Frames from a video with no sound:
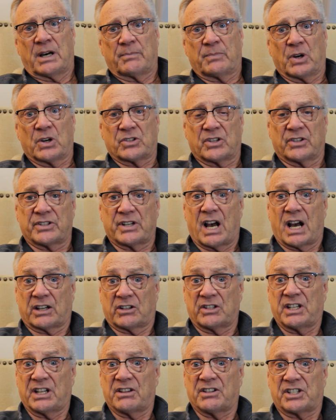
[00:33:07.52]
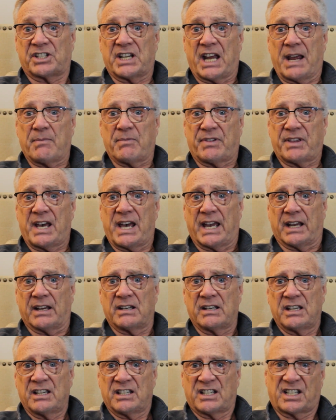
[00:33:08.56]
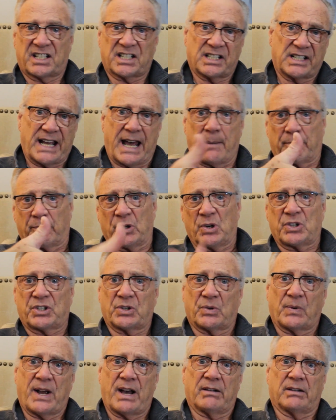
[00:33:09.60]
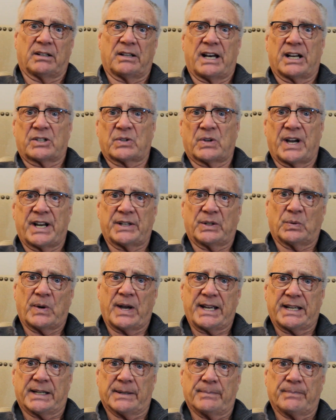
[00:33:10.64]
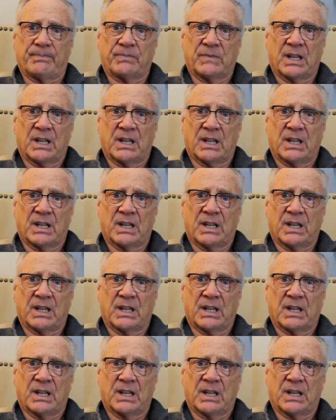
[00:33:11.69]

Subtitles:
personal doctor, did the same thing, slap Bruce around a lot trying to wake him.